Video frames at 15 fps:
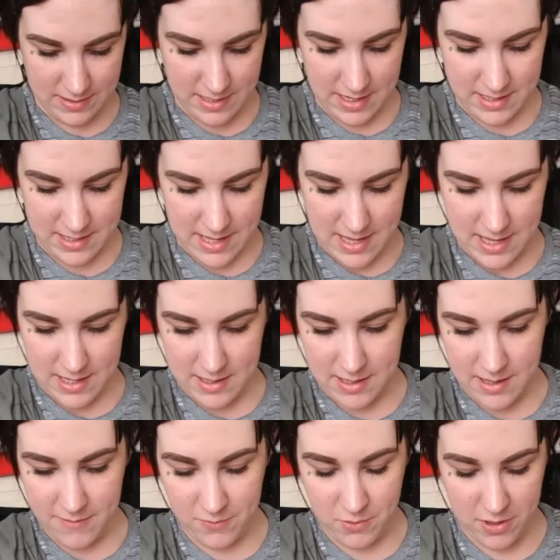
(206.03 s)
And then,
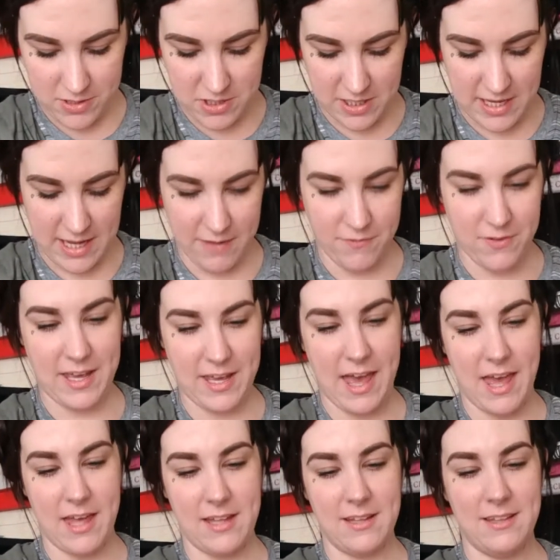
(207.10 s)
of course, you can't
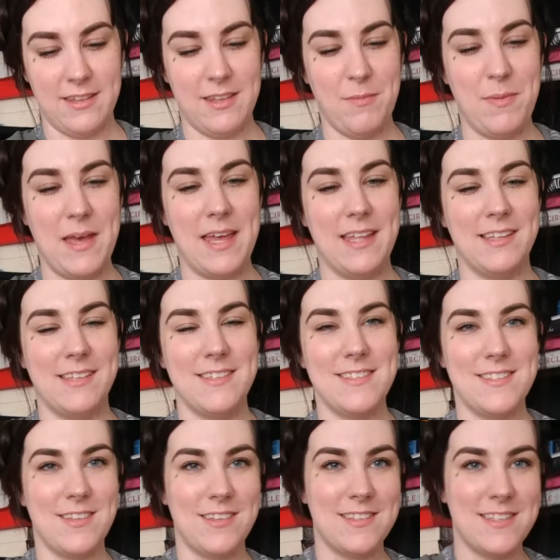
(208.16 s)
forget the pins.
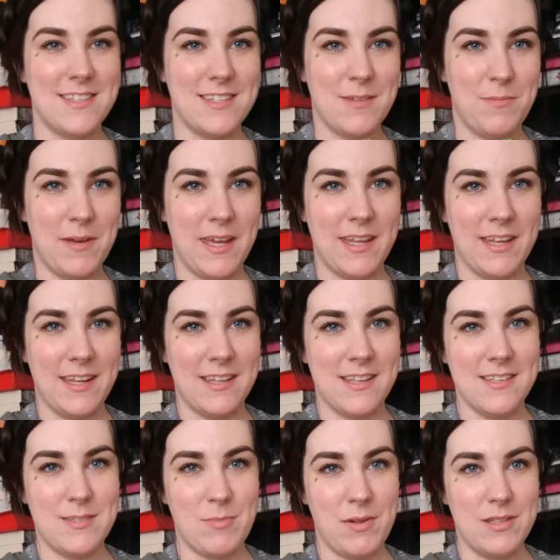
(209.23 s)
This is the pin in
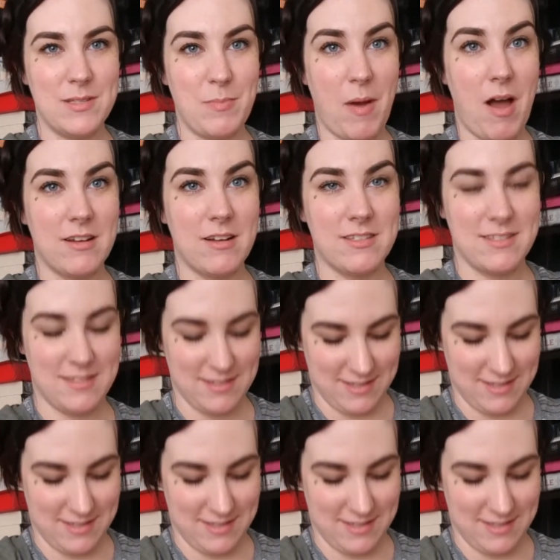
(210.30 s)
this month's box.